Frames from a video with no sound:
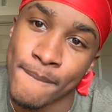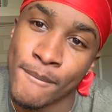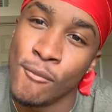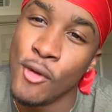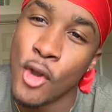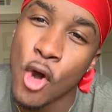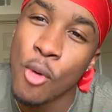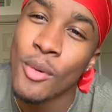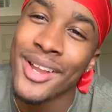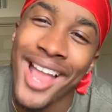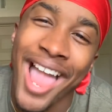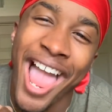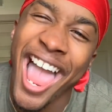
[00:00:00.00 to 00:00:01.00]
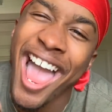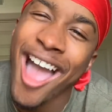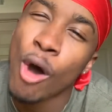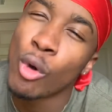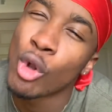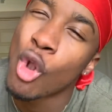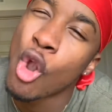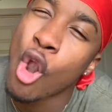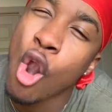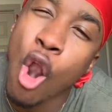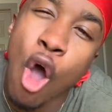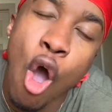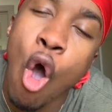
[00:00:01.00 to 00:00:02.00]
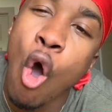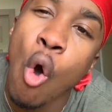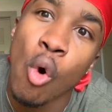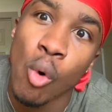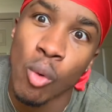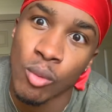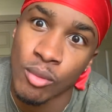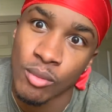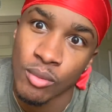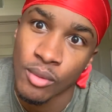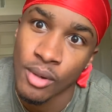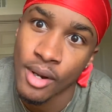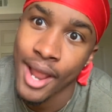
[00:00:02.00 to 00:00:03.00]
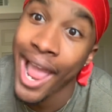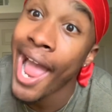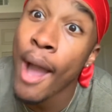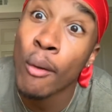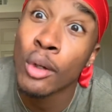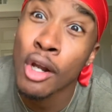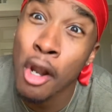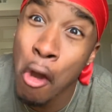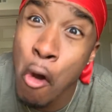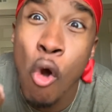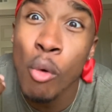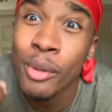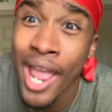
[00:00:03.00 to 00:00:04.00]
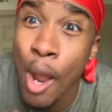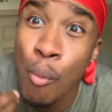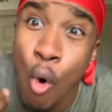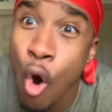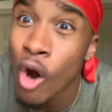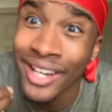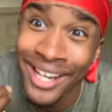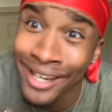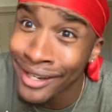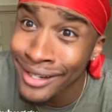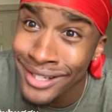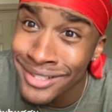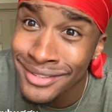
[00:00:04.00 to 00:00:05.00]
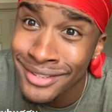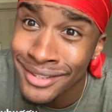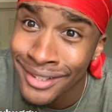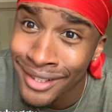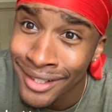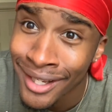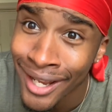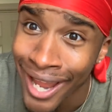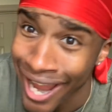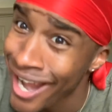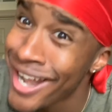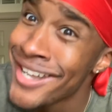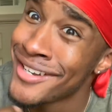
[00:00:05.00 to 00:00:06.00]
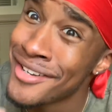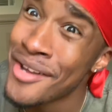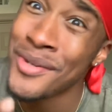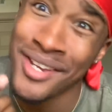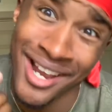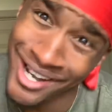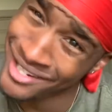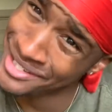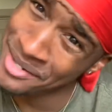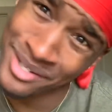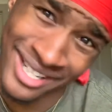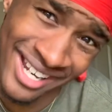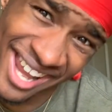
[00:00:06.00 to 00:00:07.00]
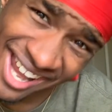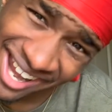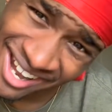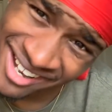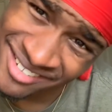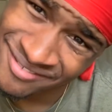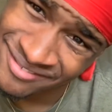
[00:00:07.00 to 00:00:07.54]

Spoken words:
Knowing how long that walk is, and to know you gotta do it again.